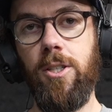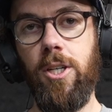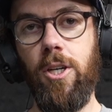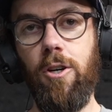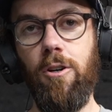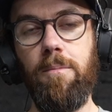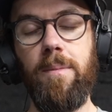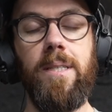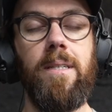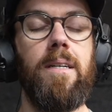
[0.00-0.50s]

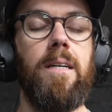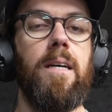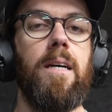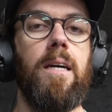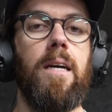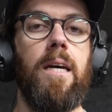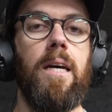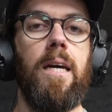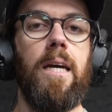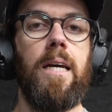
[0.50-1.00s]
tube.
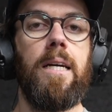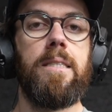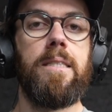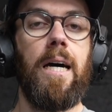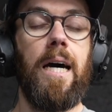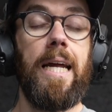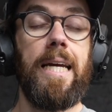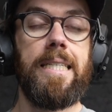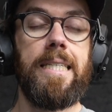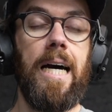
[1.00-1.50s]
It's
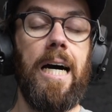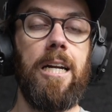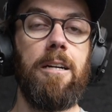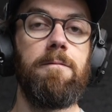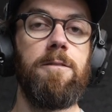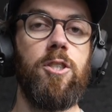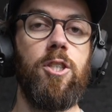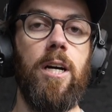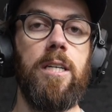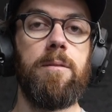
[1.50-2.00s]
got a ton
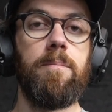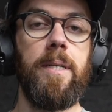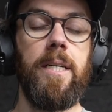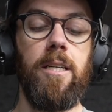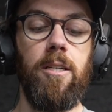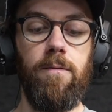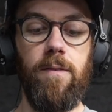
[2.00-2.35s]
of adjustment in it.